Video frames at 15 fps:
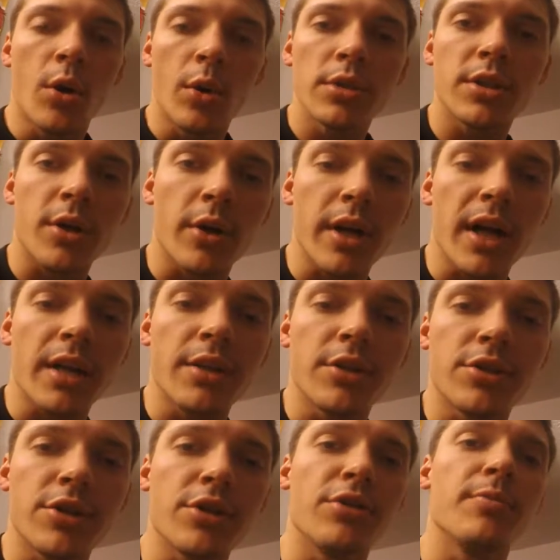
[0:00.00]
What's going on,
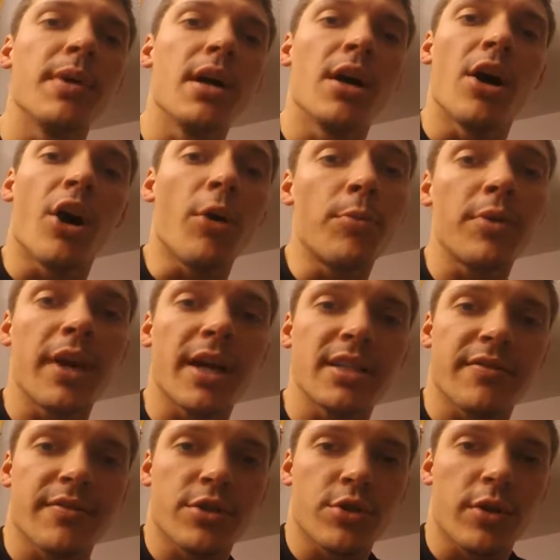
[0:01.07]
YouTube? Hope you guys
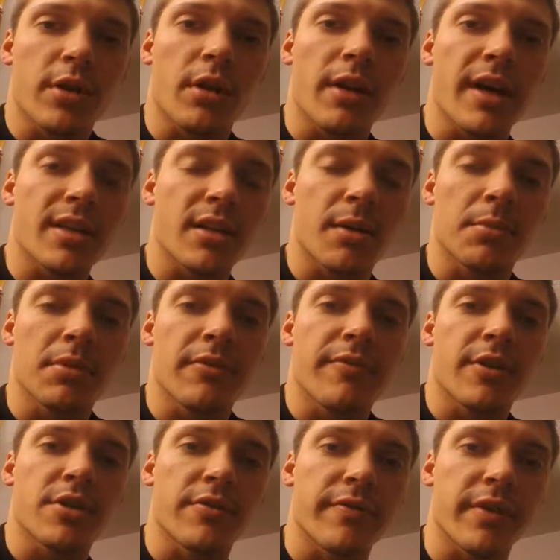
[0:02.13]
have enjoyed the last couple of
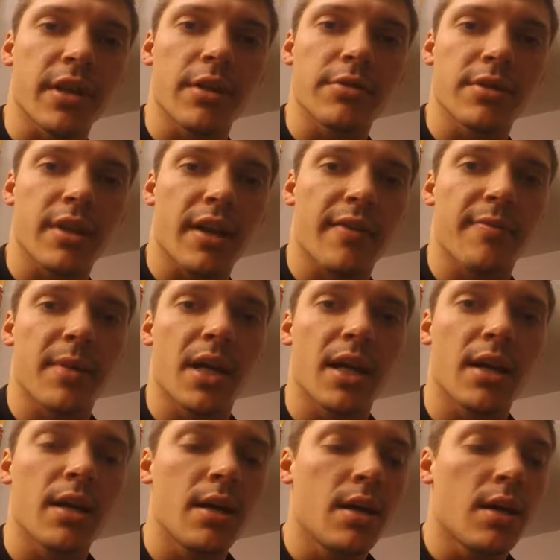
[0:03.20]
fishing videos that I've
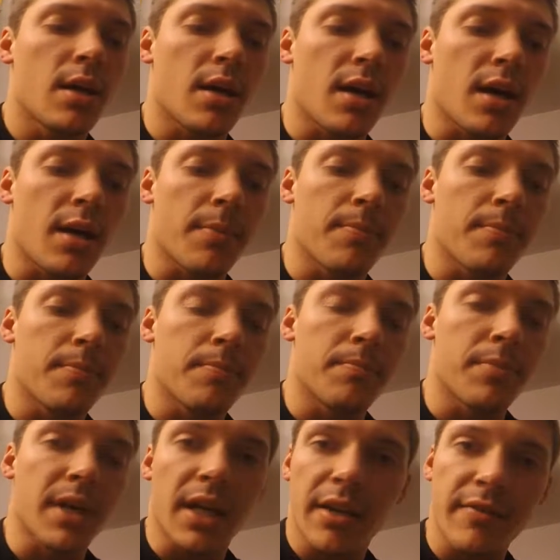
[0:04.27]
made.
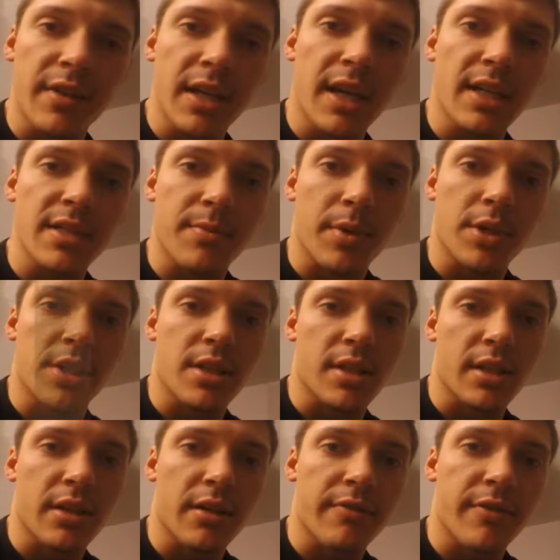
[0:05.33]
Been giving you guys a bunch of
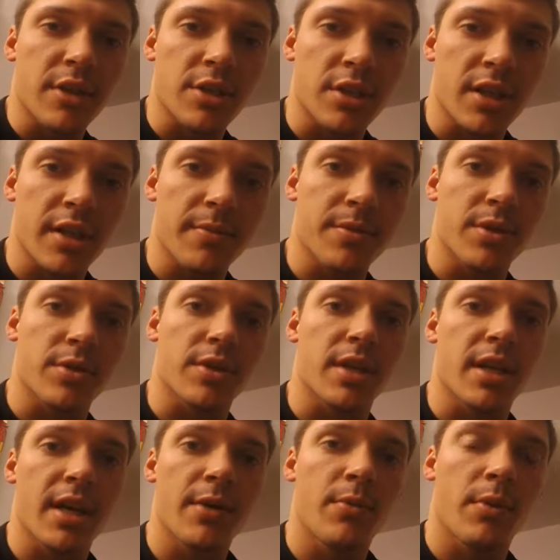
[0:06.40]
steelhead fishing tips. So
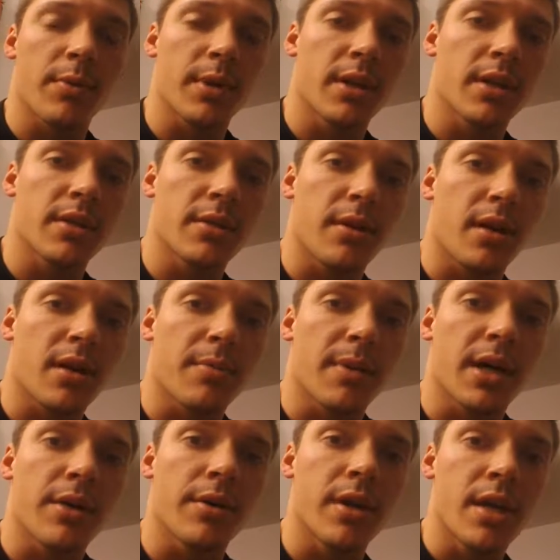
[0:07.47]
today what we're going to talk
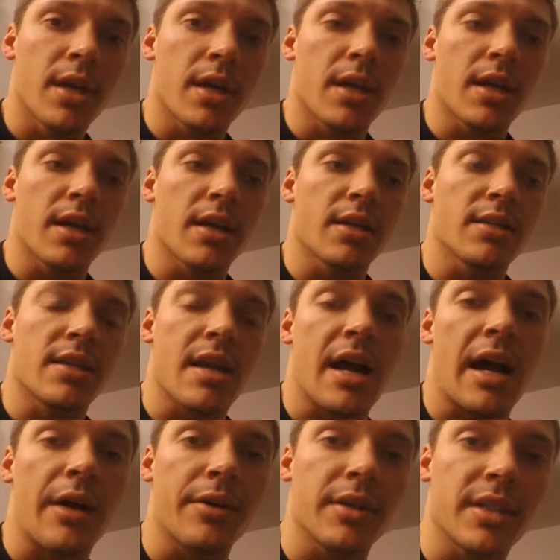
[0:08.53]
about is
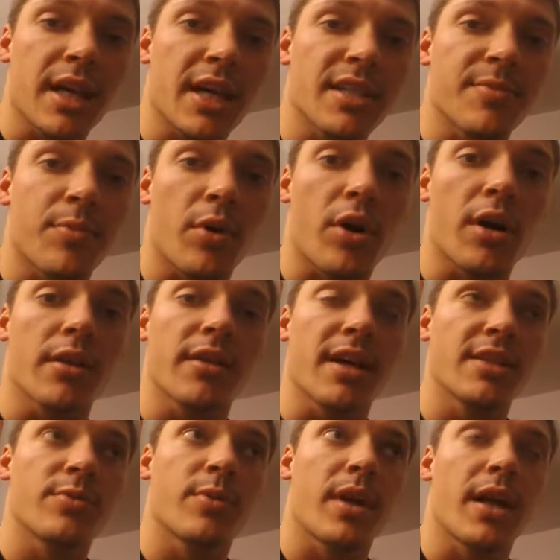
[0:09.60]
how to tie spawn.
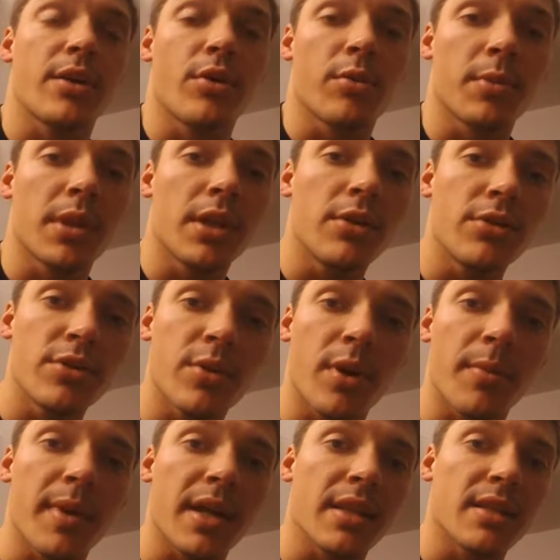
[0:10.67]
That's what I normally use when
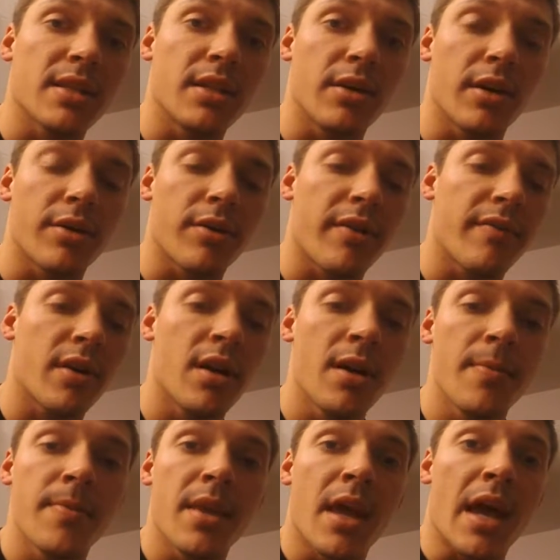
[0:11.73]
I'm on the Steelhead River.
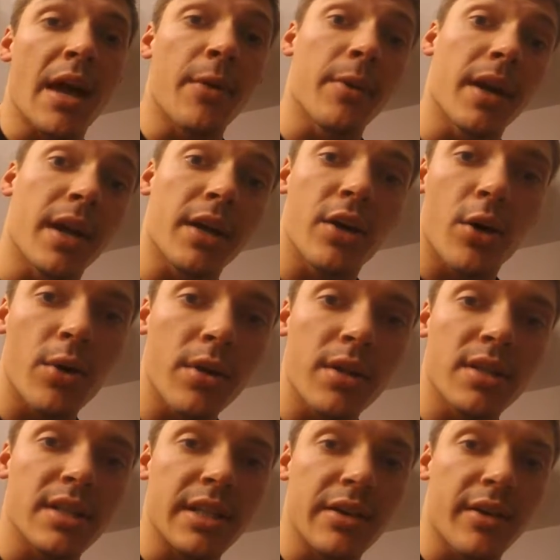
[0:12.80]
And when I go to
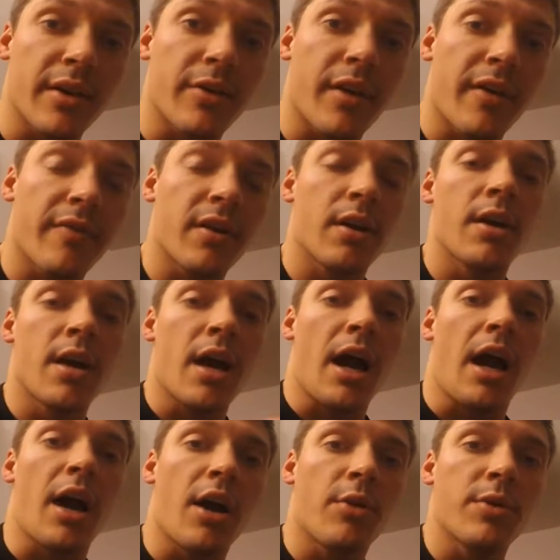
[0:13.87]
the Steelhead River,
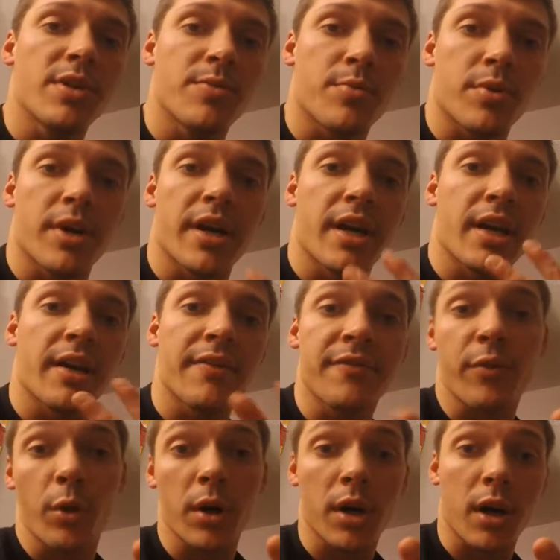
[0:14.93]
I always bring
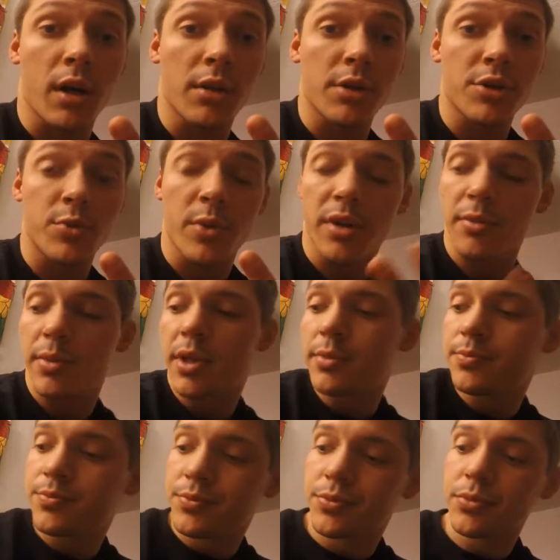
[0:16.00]
4 colors with me.
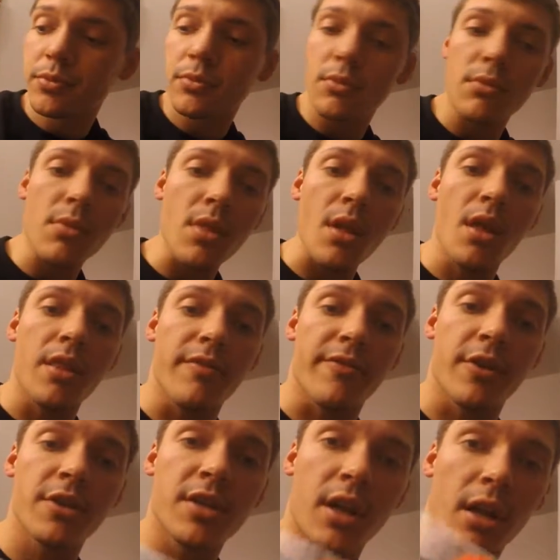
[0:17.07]
The
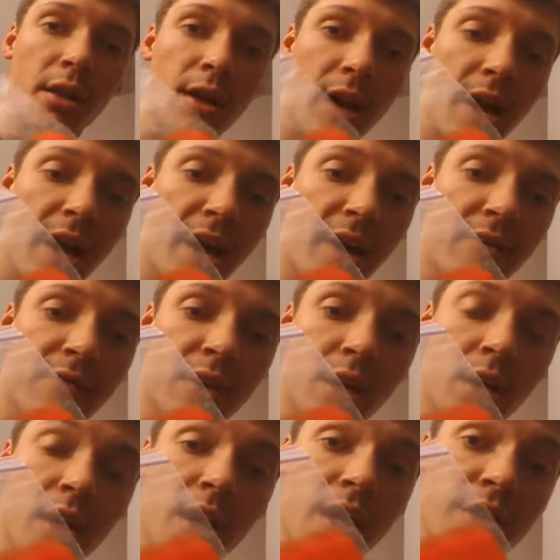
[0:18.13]
first color I have
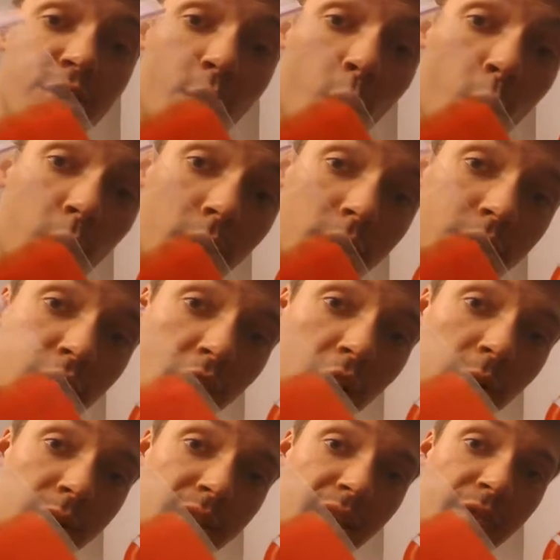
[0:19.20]
is orange. I
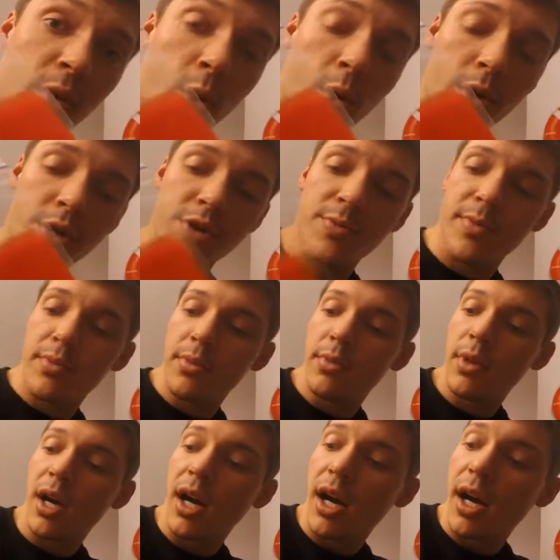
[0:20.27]
always have orange
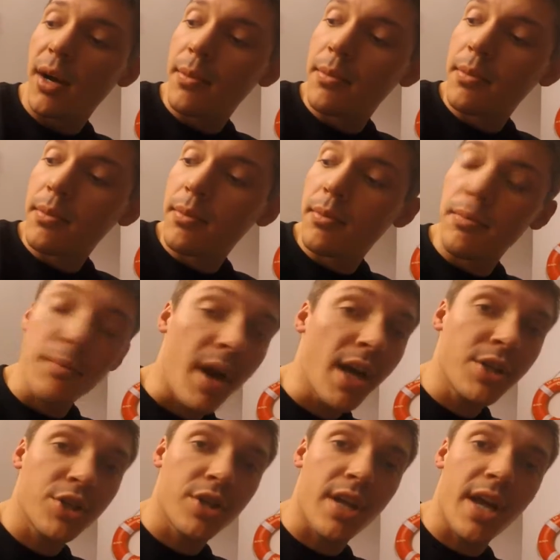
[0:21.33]

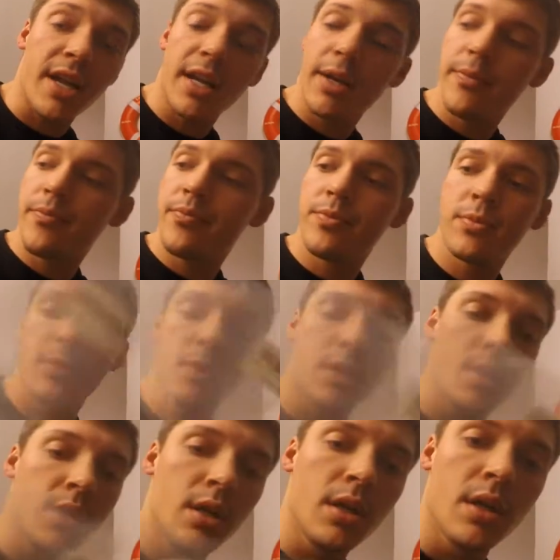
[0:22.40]
mesh netting.
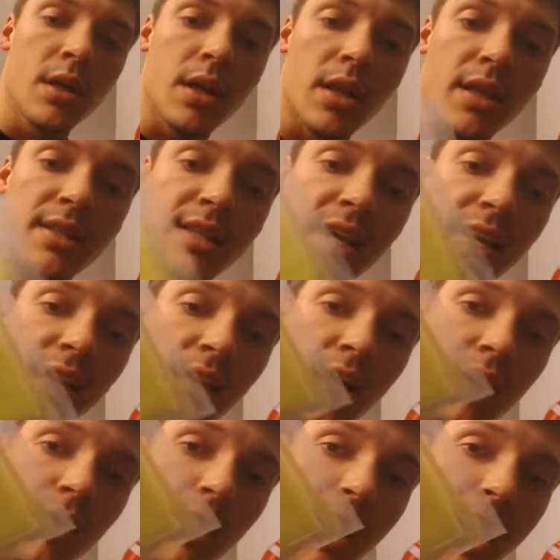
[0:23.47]
The second
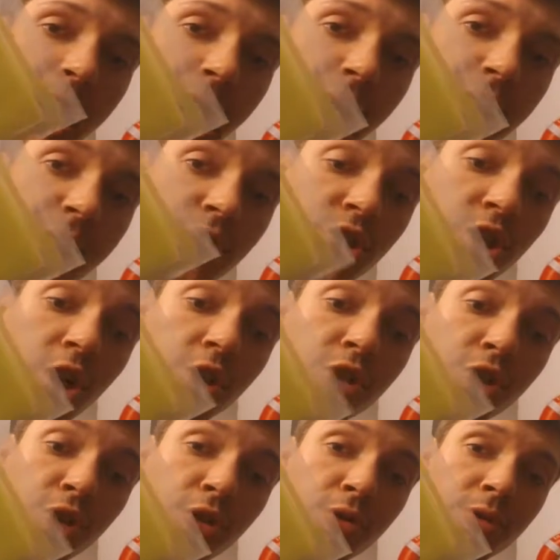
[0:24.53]
color I have is
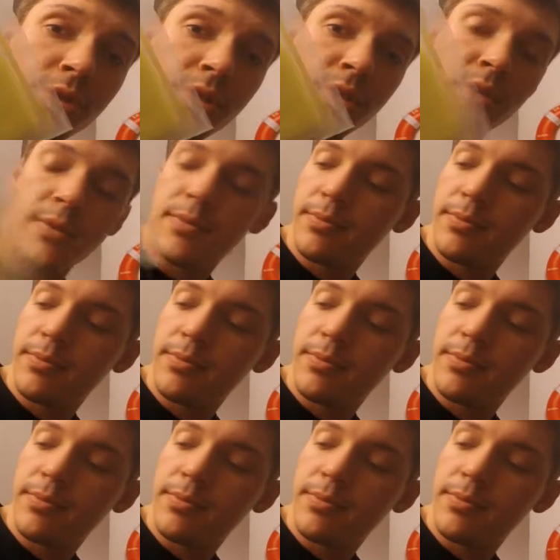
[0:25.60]
chartreuse.